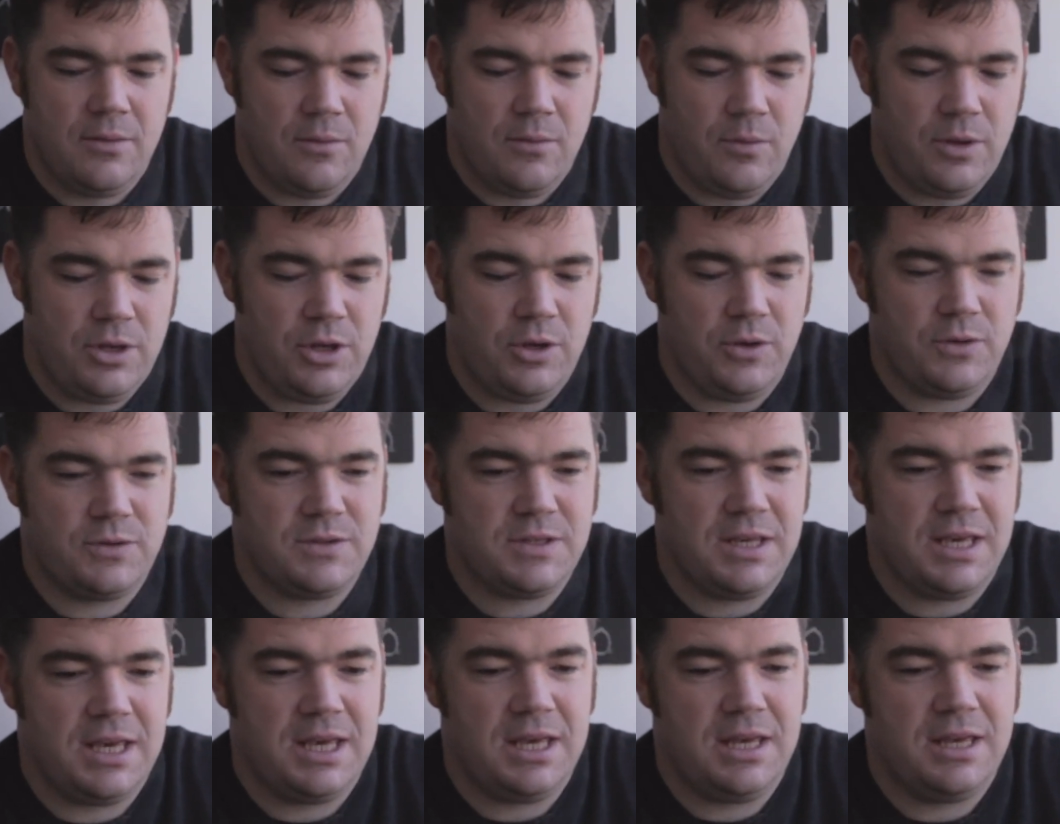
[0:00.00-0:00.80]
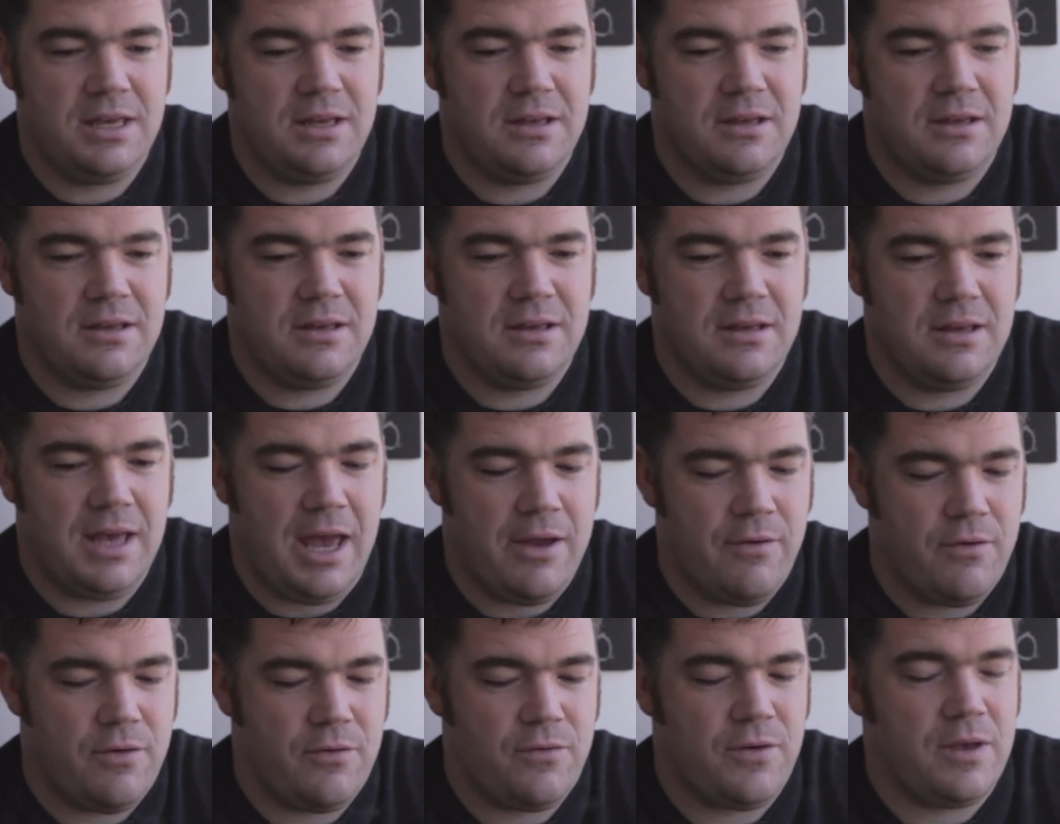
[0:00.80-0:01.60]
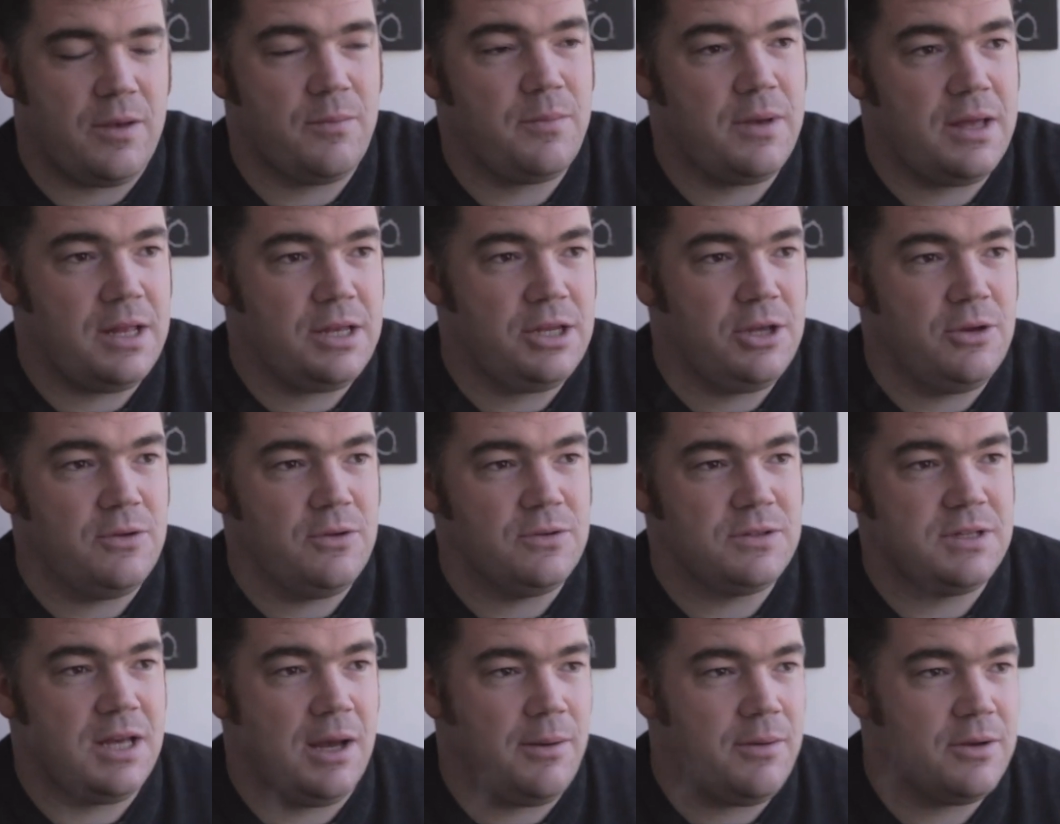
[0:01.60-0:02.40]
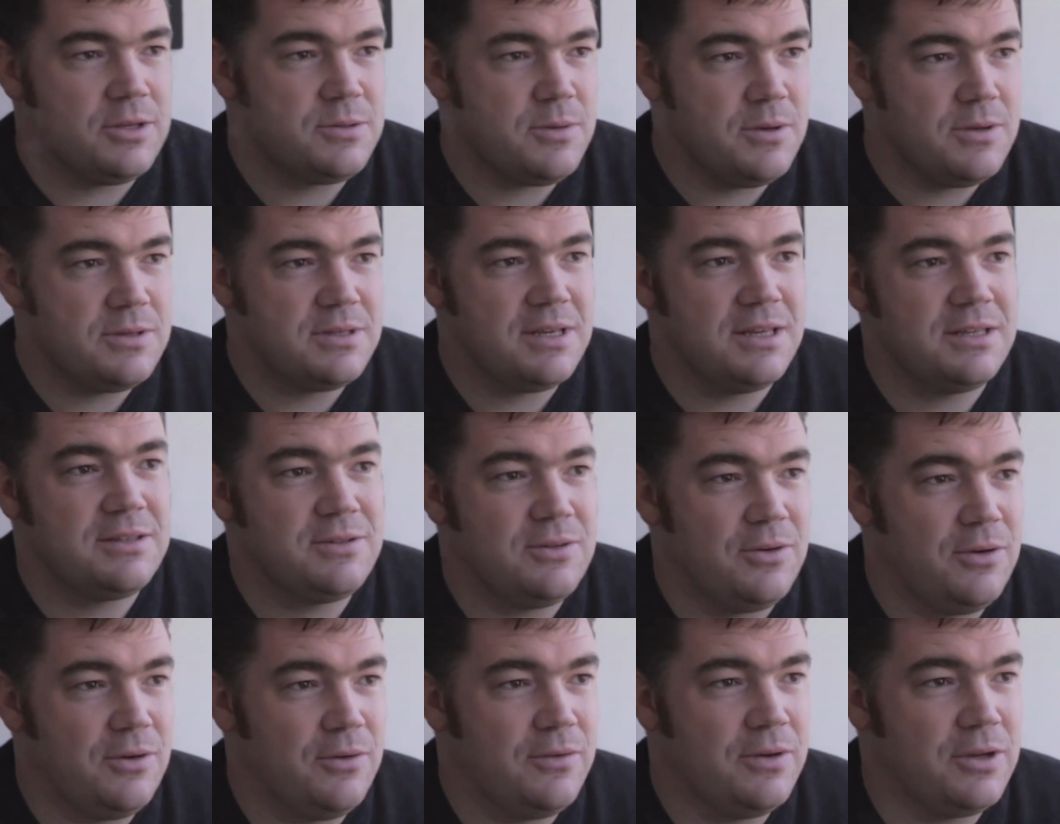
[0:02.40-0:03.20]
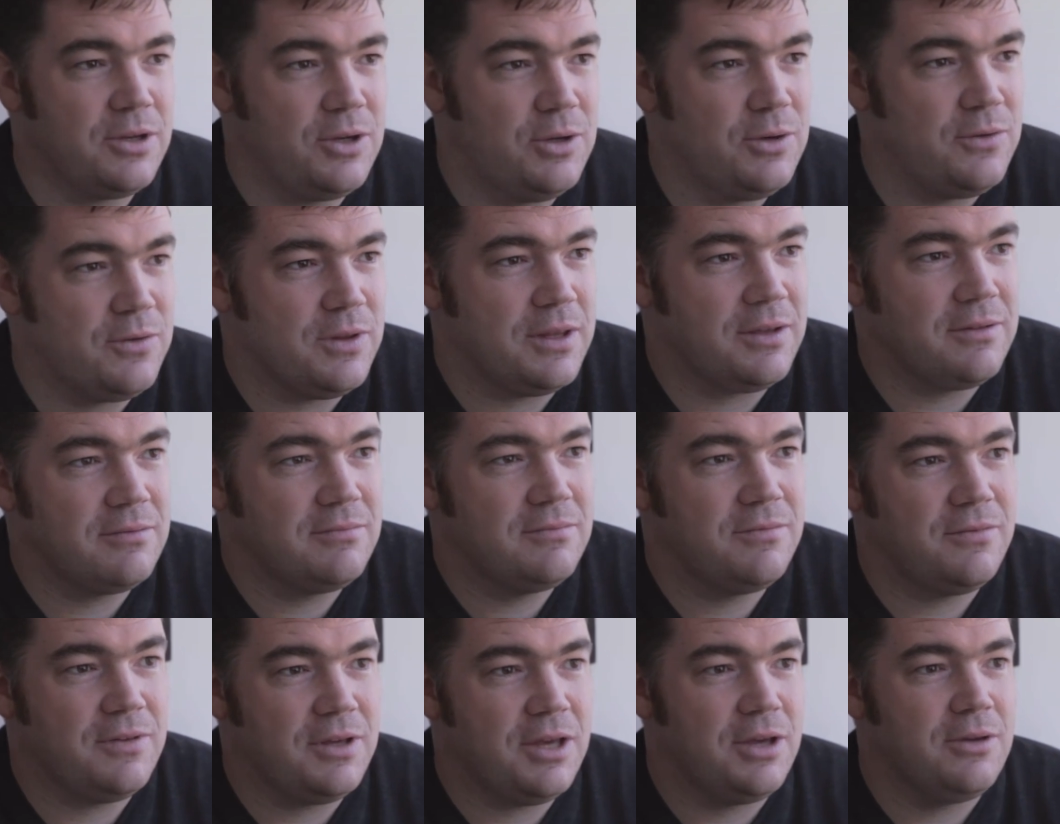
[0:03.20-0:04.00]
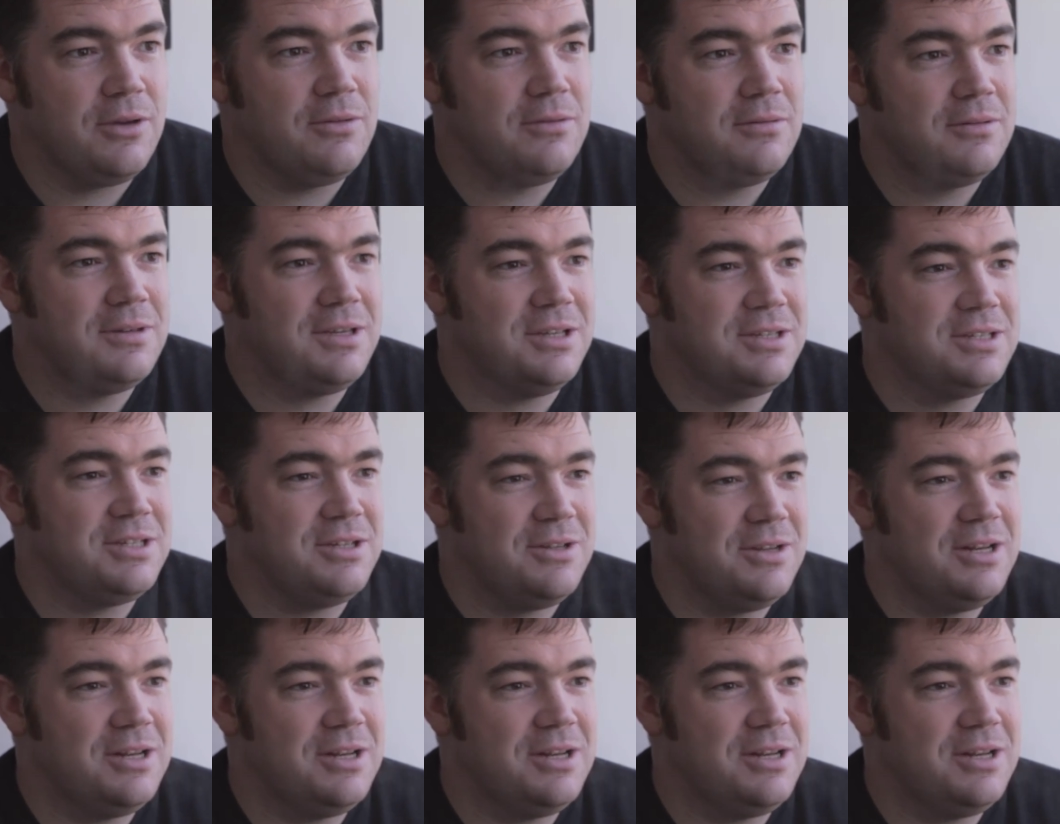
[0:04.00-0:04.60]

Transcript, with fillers: and you see everything being used up, I suppose that's sort of a good thing for you because yeah.